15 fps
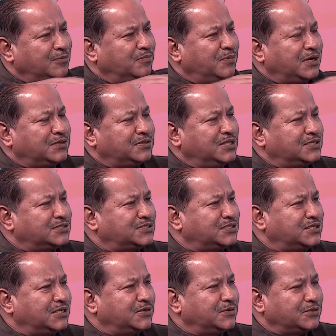But
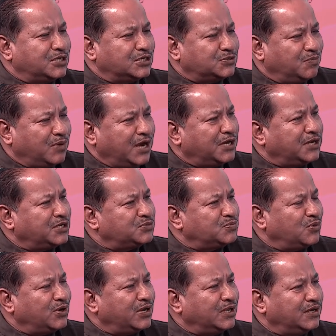this
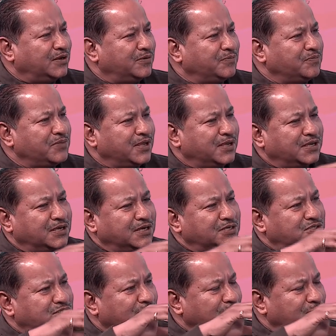Baldrige model
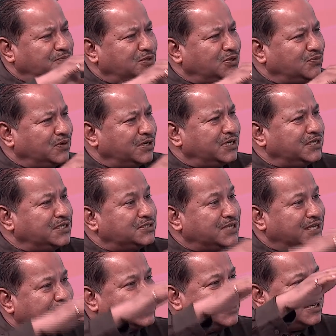itself, the word
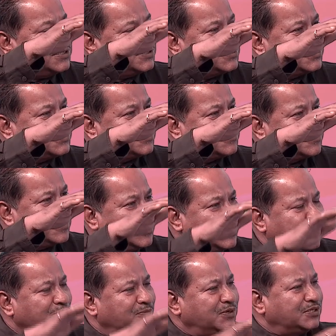is excellence.
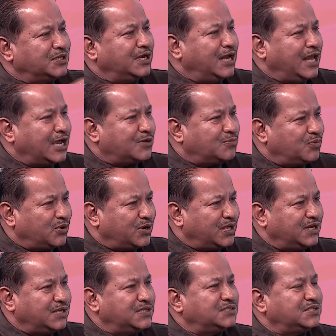But the NAC
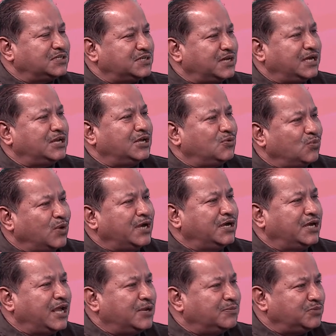model is a static.
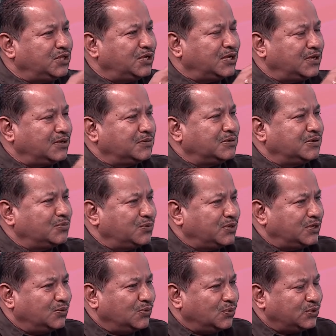One time
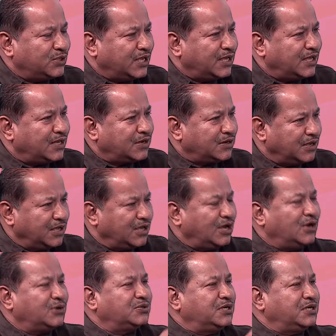we go there,
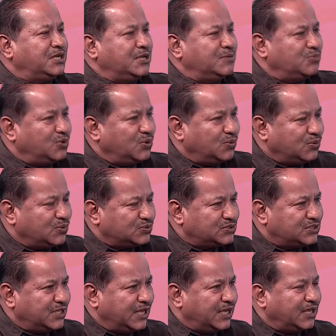or the team
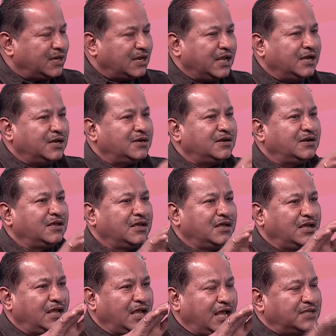goes there and
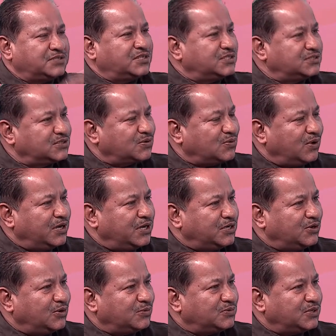assess the
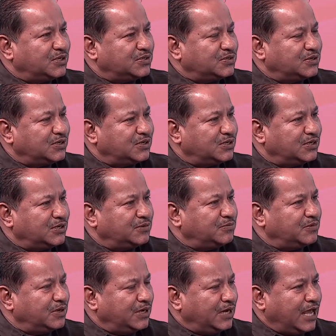quality of the
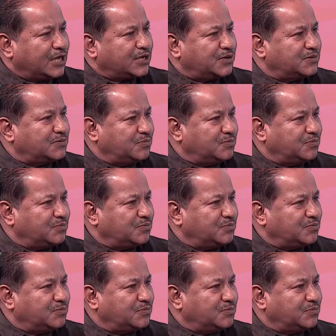NAC